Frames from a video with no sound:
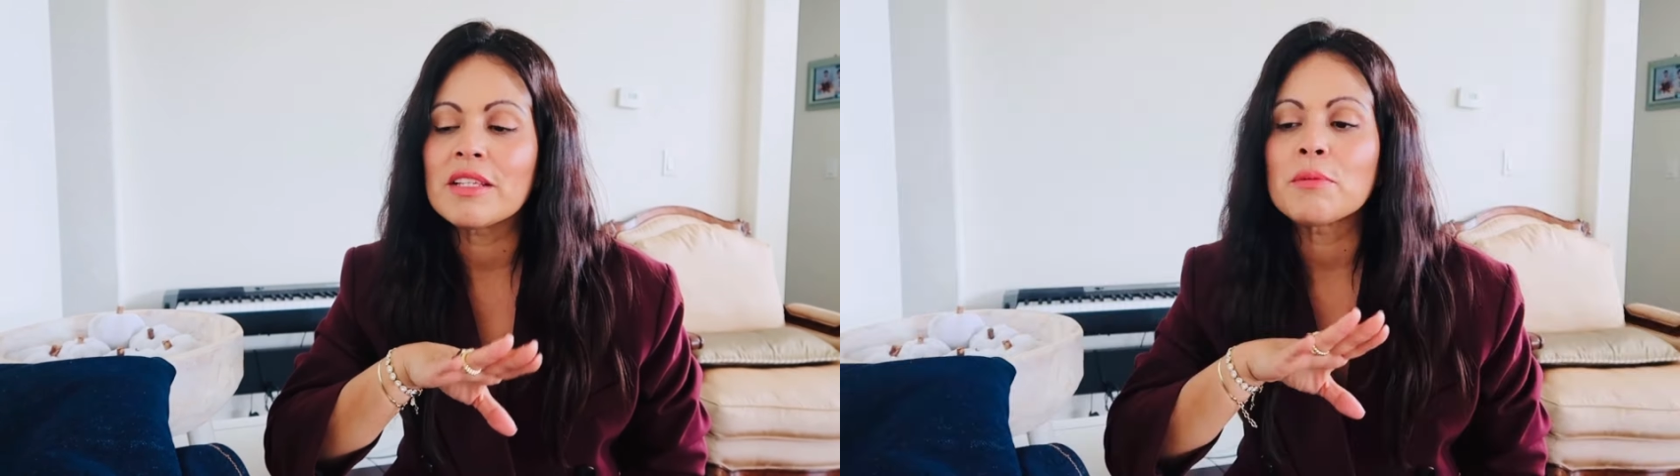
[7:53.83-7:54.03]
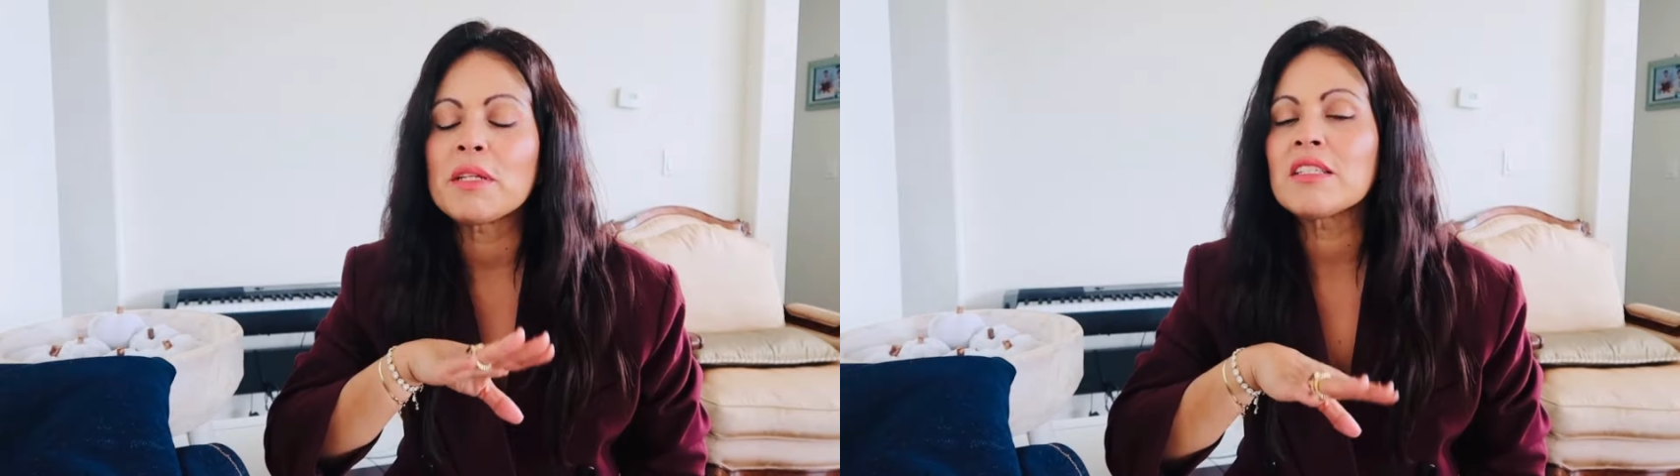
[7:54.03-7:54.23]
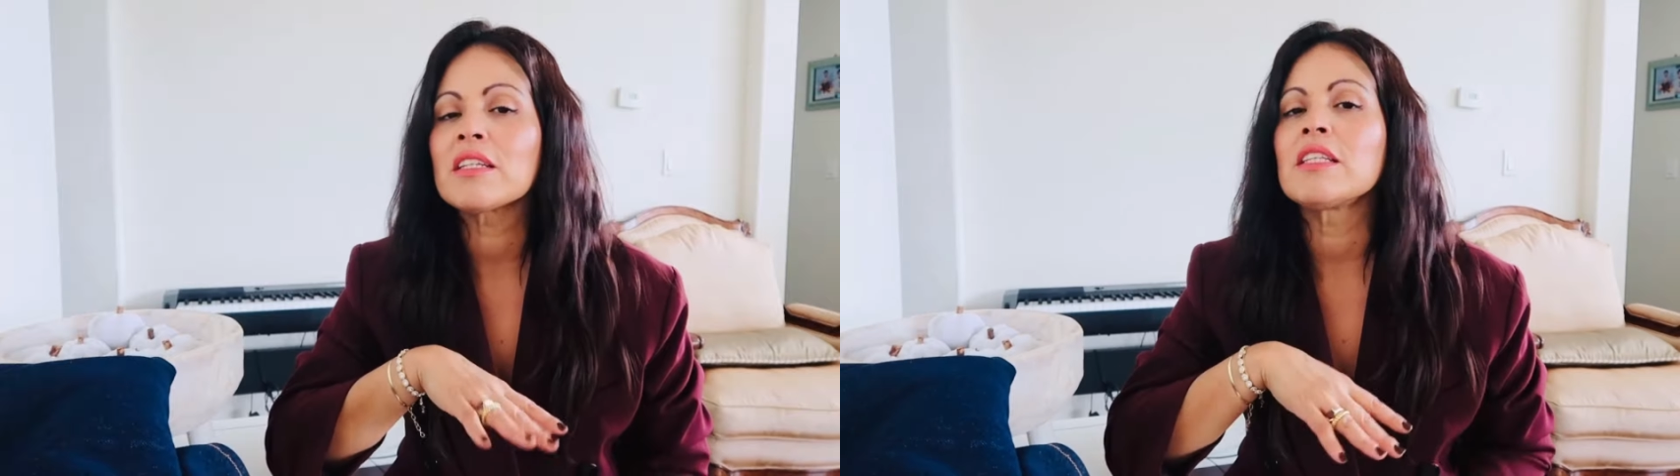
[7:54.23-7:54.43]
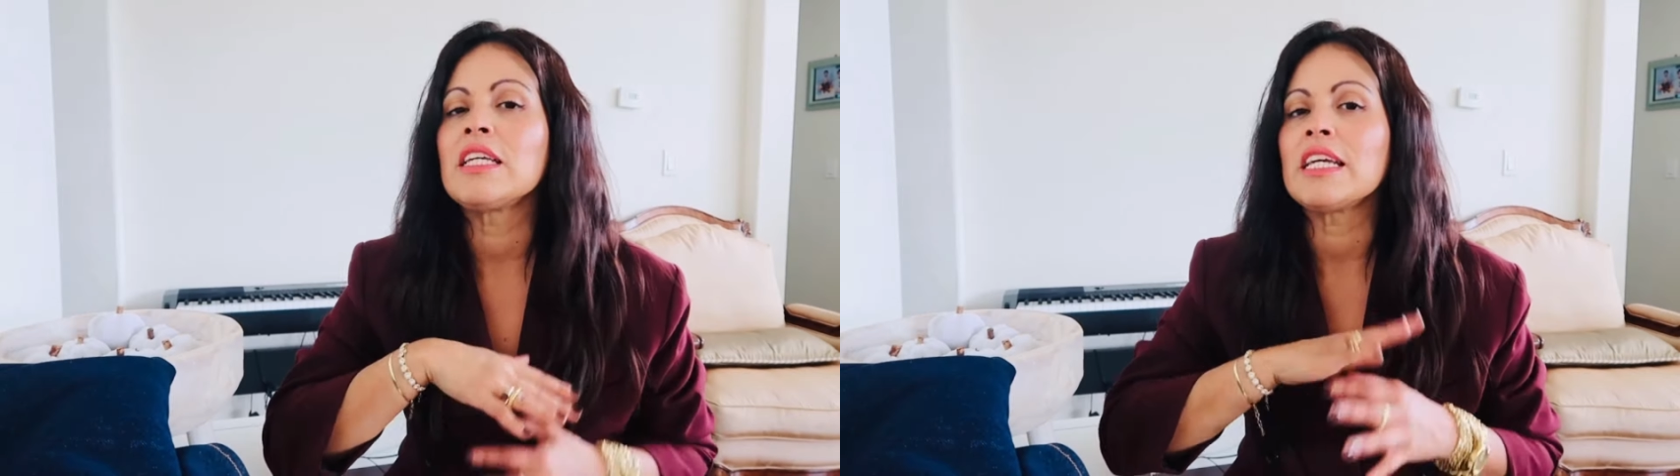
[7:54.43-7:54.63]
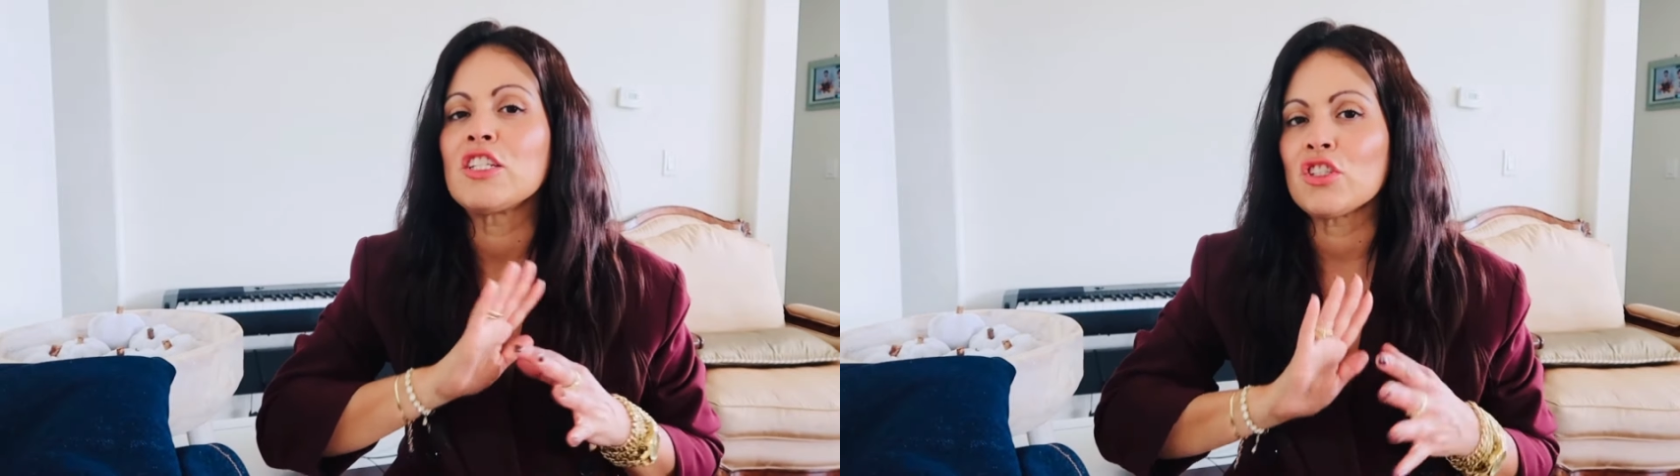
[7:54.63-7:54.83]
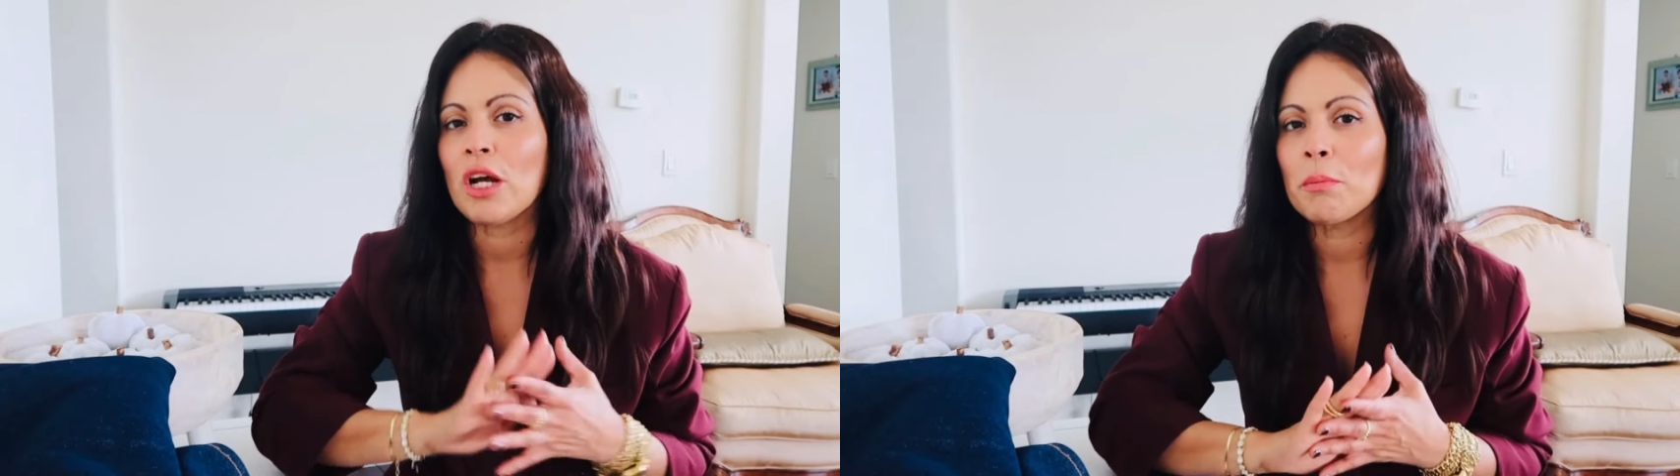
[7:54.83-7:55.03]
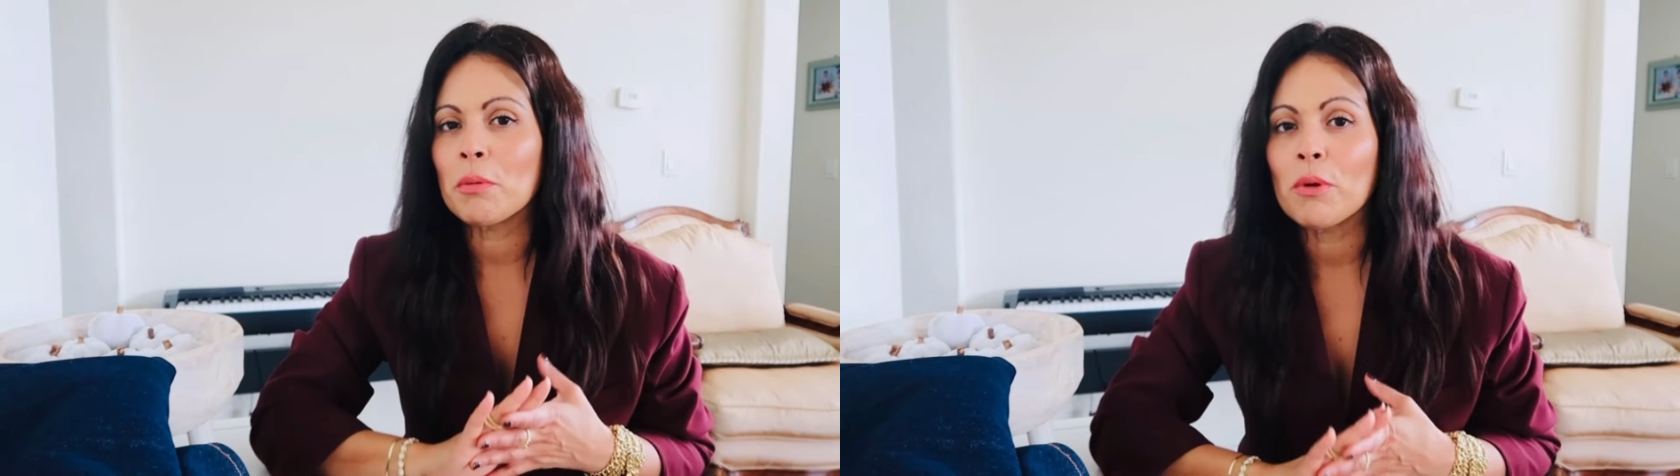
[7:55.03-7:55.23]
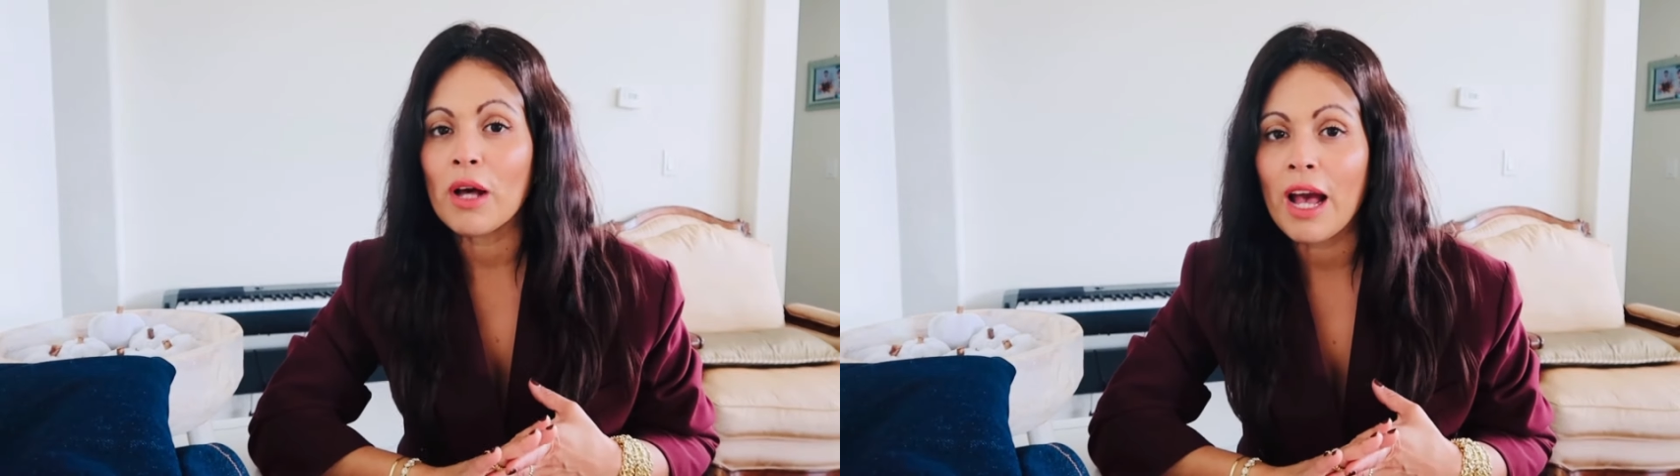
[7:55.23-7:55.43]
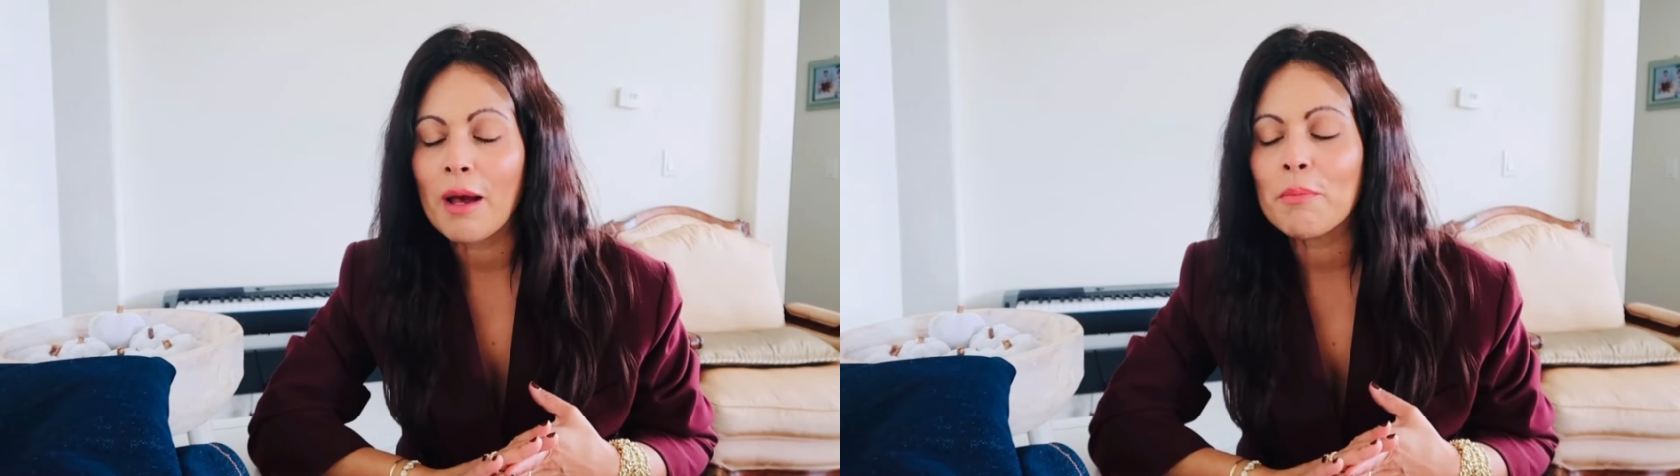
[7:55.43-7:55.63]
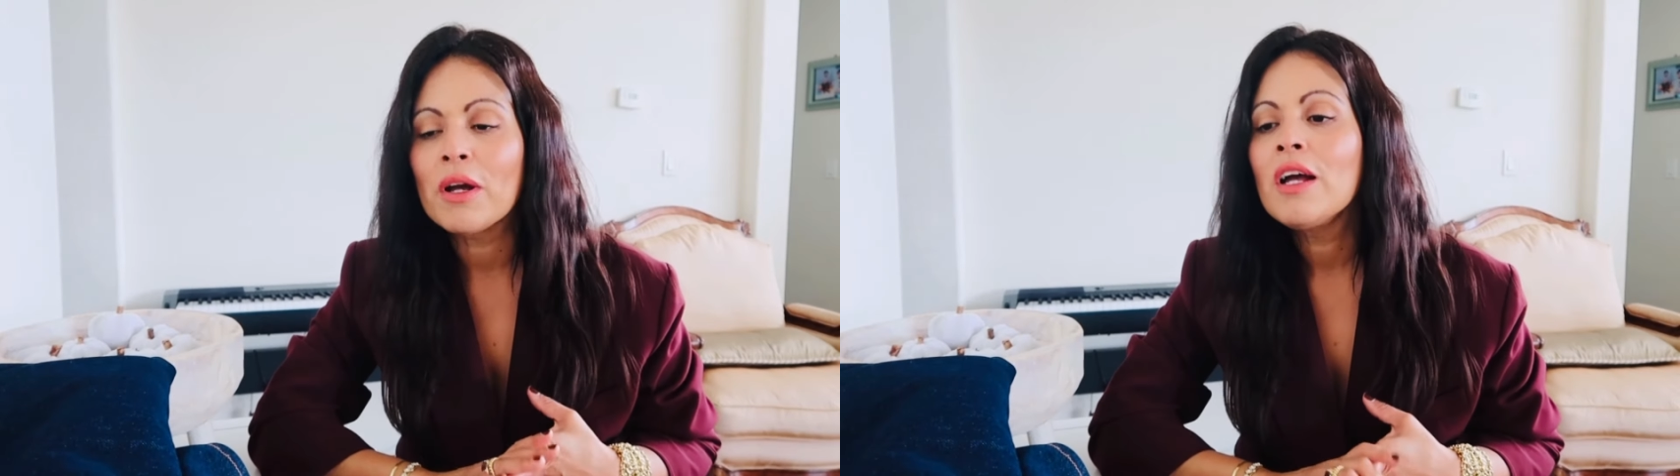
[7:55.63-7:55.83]
it's basically a shoppable
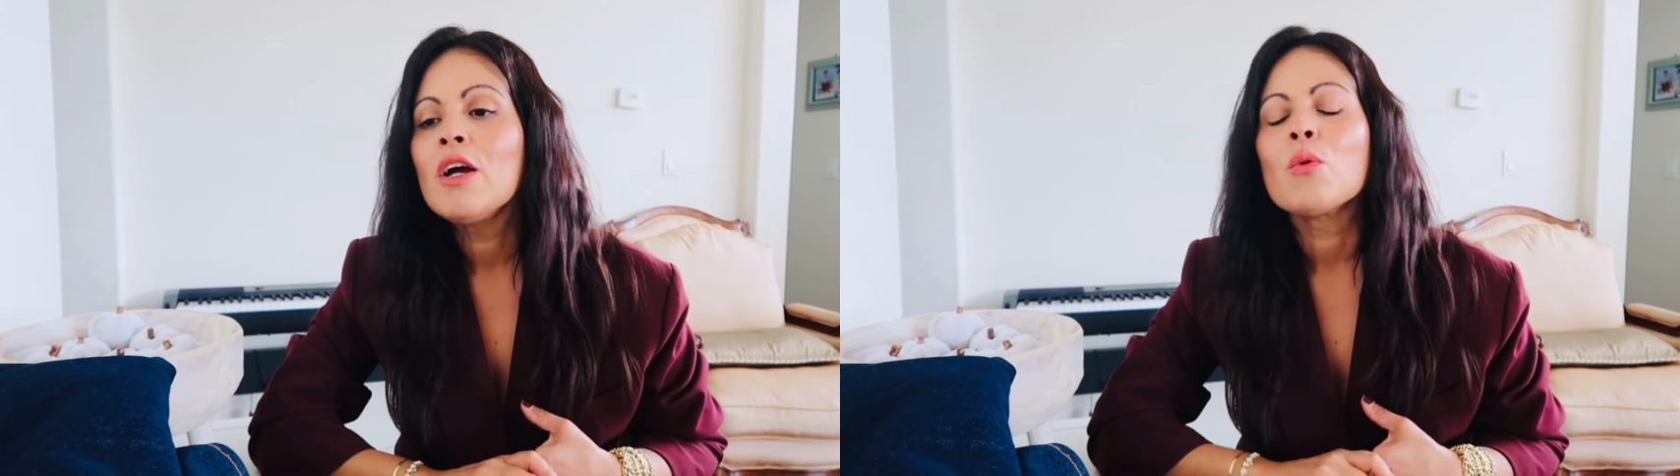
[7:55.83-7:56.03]
app